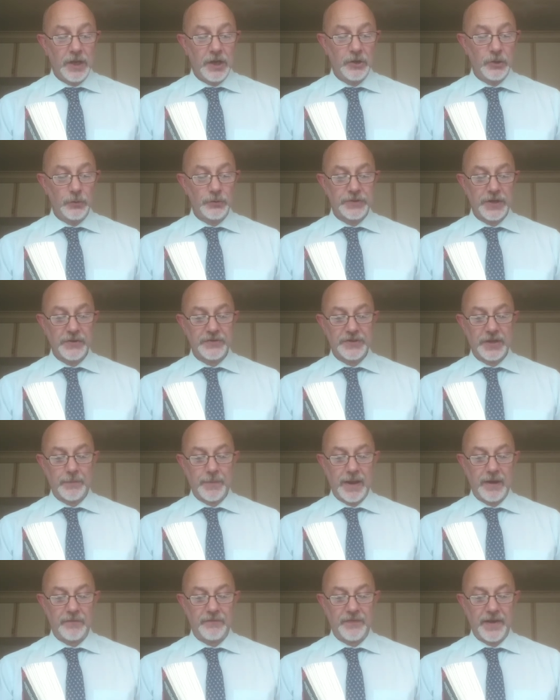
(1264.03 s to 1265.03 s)
and also
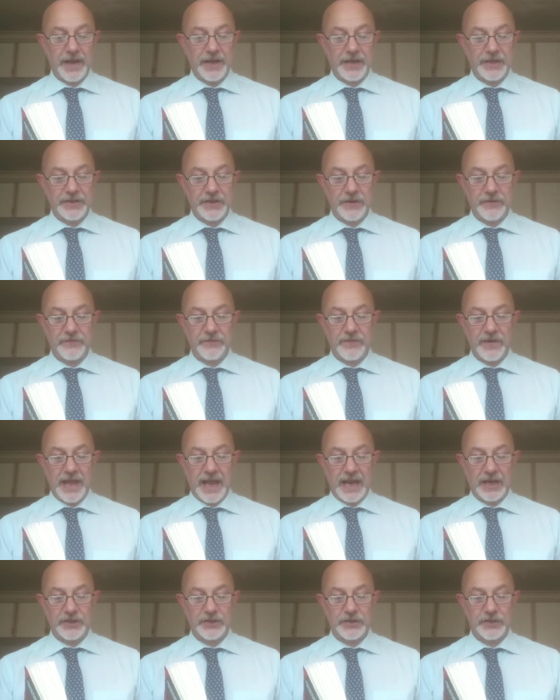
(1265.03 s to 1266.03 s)
somehow vanish in a
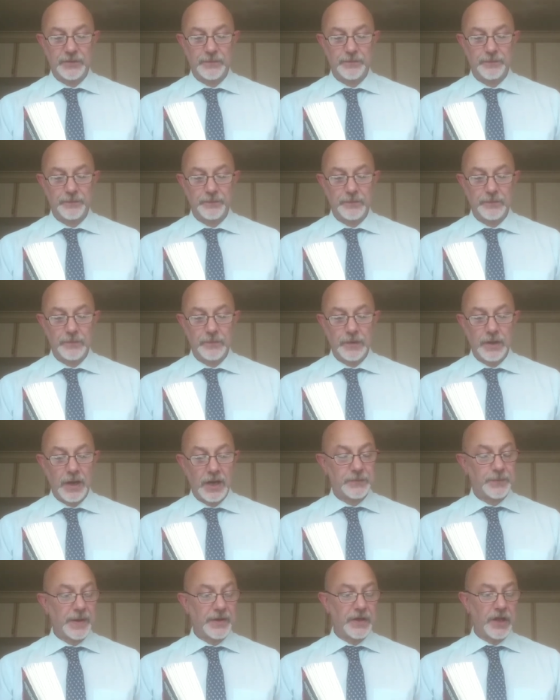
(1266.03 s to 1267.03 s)
flash
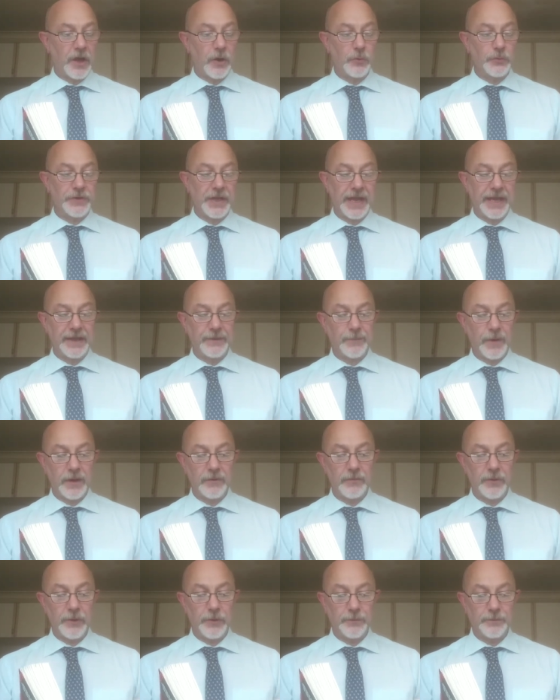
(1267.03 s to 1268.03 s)
I spend the whole day in
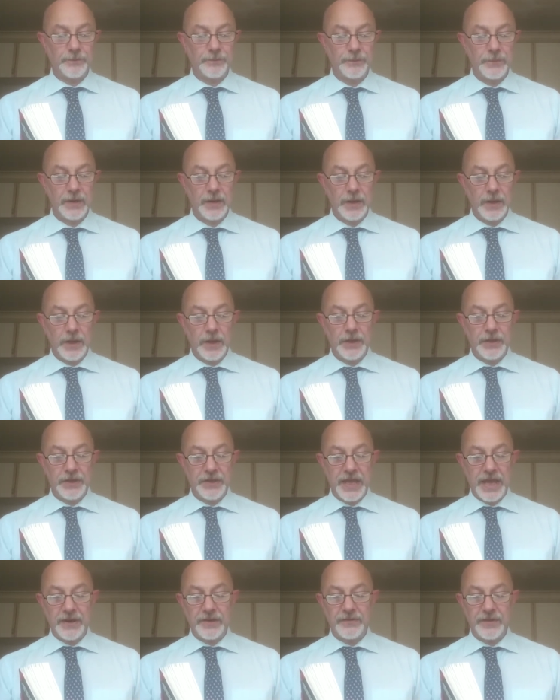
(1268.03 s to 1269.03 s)
my room, and
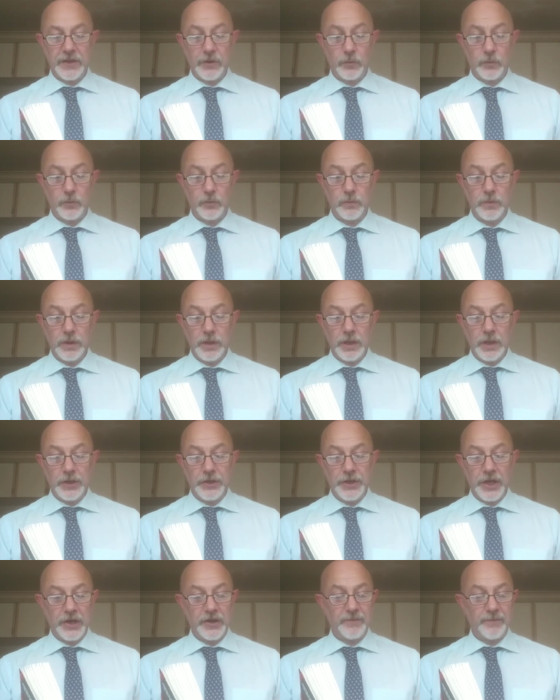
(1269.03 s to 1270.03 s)
at the end of it all,
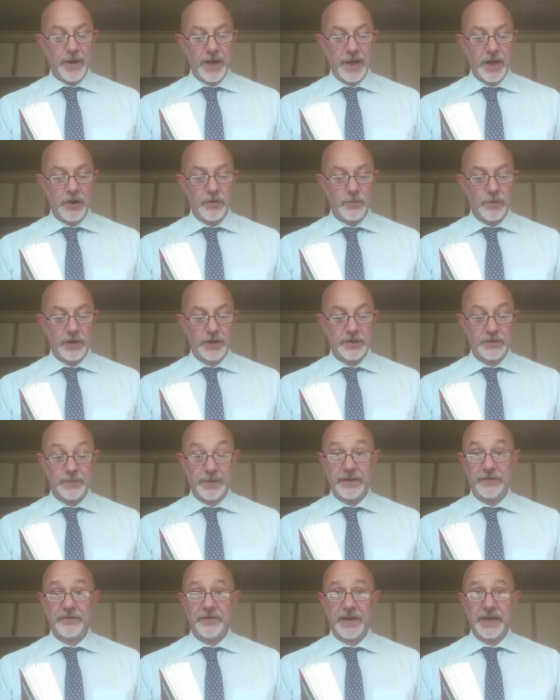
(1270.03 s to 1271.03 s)
none of my homework has
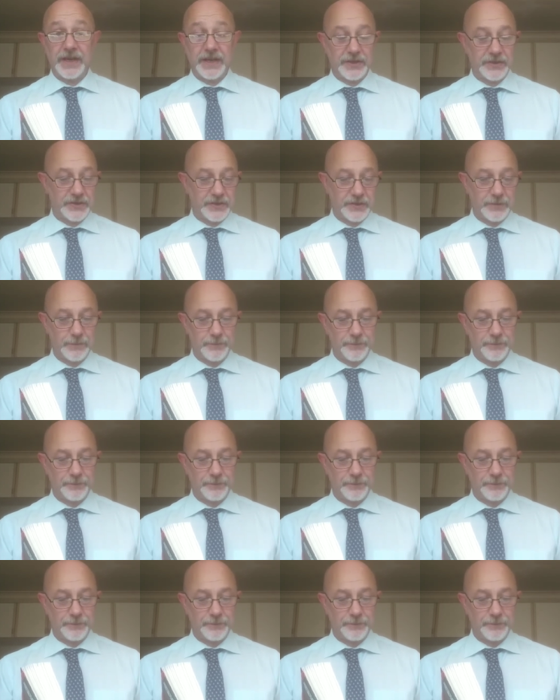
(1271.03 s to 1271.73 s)
been finished.